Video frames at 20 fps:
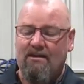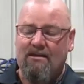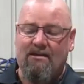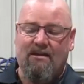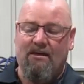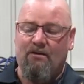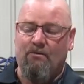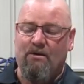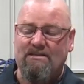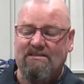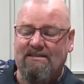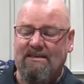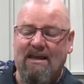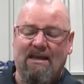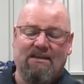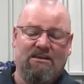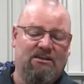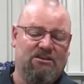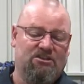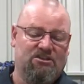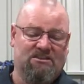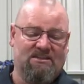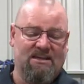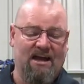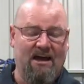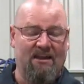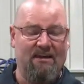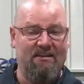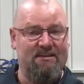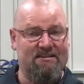Once again, you can just
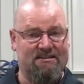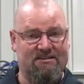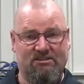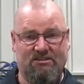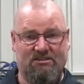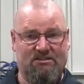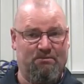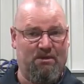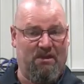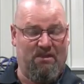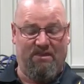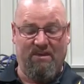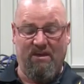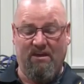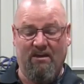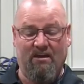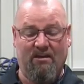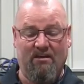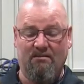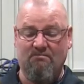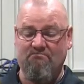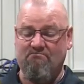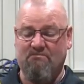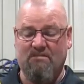cut it. This is just a bit thicker.